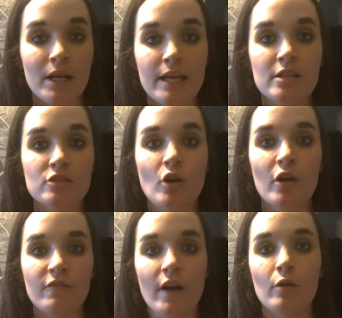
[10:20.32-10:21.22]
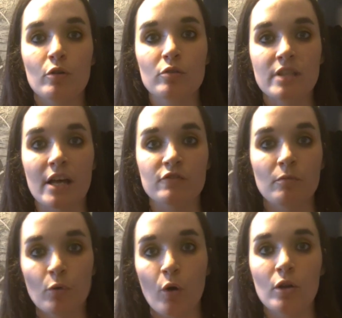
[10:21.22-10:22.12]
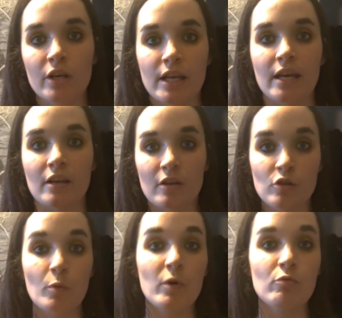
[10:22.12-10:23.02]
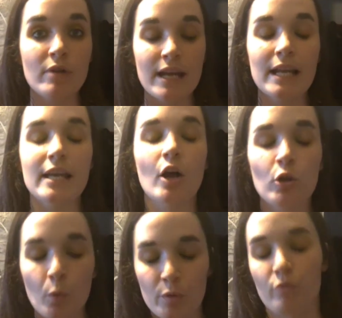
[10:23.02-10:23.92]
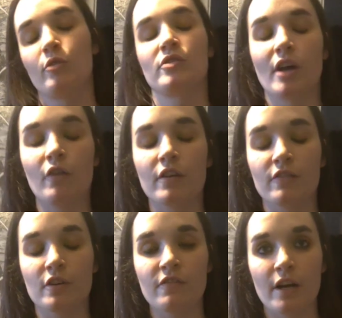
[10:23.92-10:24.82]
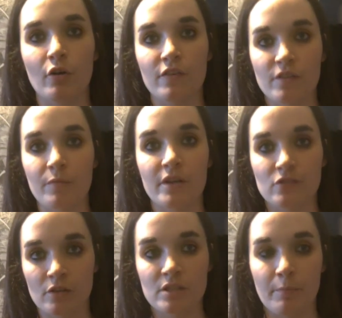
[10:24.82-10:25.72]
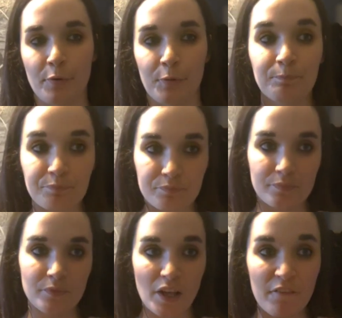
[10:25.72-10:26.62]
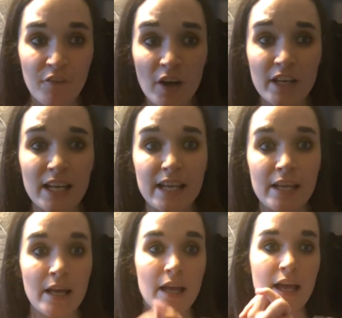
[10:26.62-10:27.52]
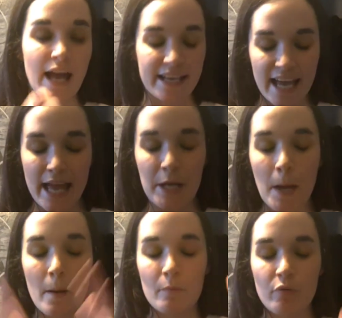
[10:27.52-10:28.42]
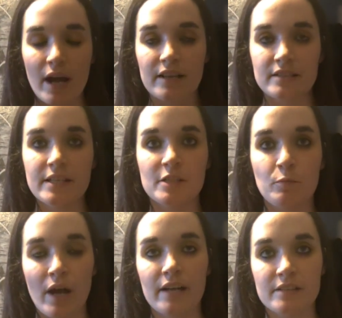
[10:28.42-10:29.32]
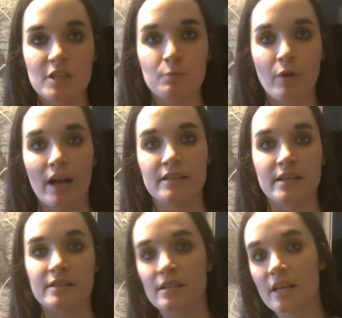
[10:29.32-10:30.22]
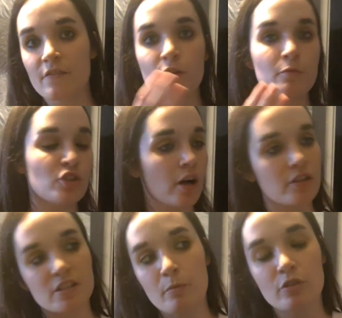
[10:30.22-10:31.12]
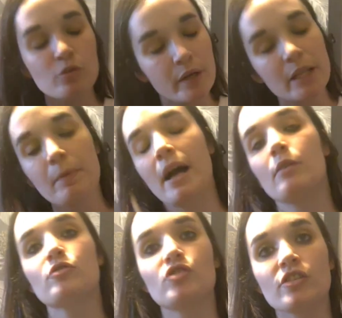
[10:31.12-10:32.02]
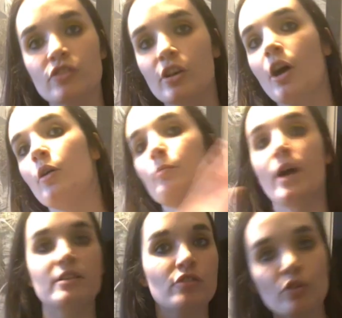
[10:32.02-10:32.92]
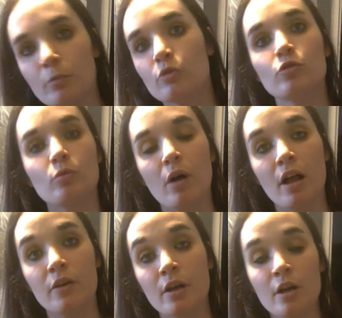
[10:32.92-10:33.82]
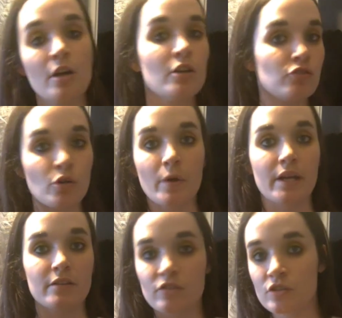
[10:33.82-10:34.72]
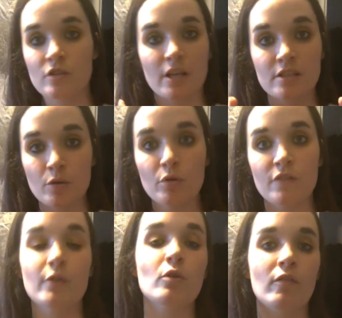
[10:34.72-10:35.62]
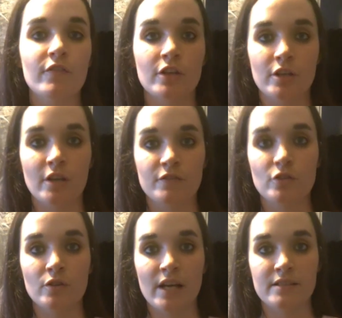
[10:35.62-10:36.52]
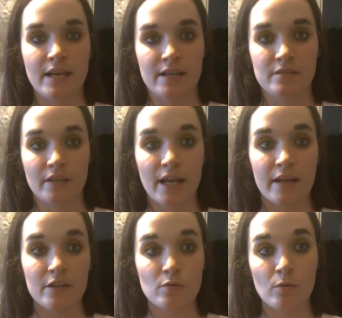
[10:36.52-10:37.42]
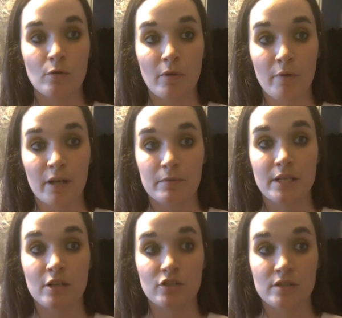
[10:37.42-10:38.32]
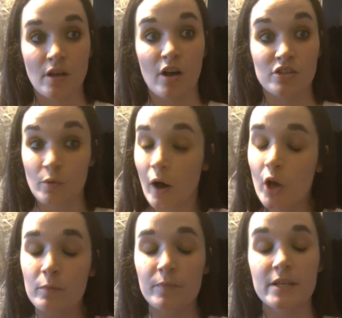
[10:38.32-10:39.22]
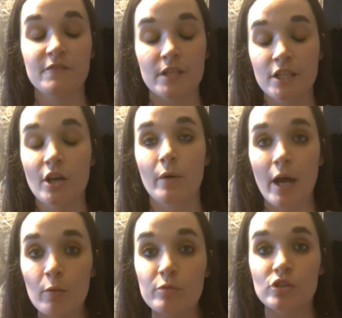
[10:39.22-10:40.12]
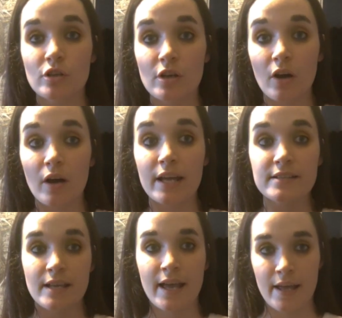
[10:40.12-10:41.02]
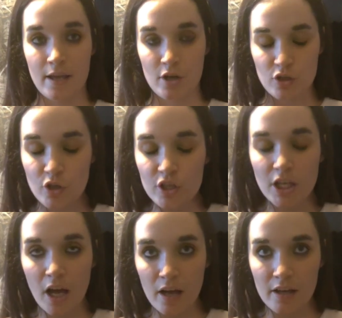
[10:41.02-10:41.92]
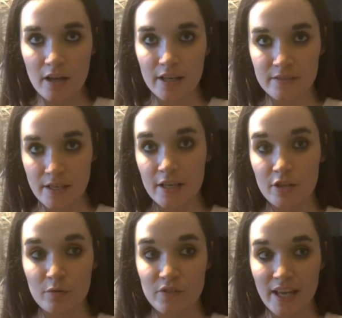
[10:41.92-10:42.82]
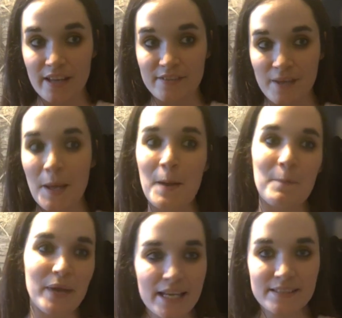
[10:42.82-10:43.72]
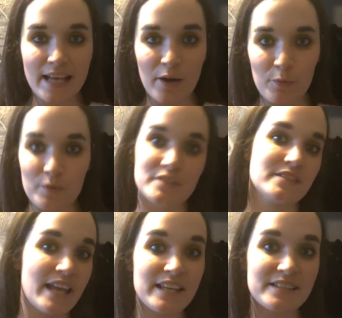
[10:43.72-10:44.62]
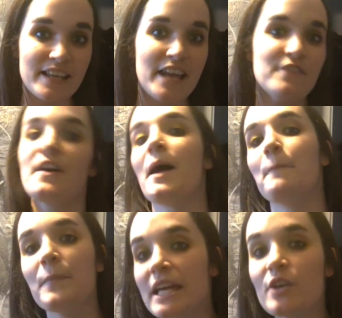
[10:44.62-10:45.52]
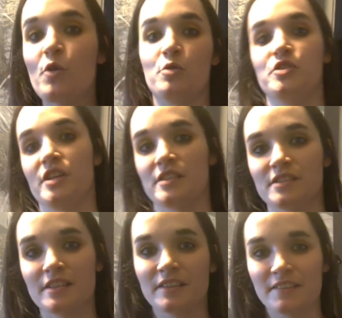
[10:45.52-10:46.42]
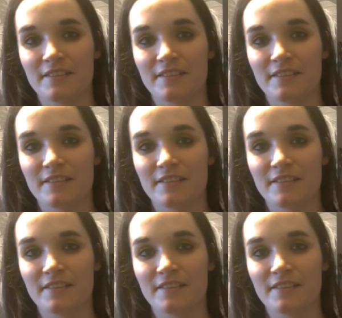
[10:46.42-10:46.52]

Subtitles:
Please don't fail your test from not looking. You'll be really annoyed with yourself if you fail for something so simple. And finally, again, practice, practice, practice. If you chuck someone £20 just to go and practice your module 1, do it just until you feel confident enough to do that test. Okay, that's all my recommendations are. So I hope this video helps you guys. Good luck in taking your test. Peace out, stay safe, and be gorgeous.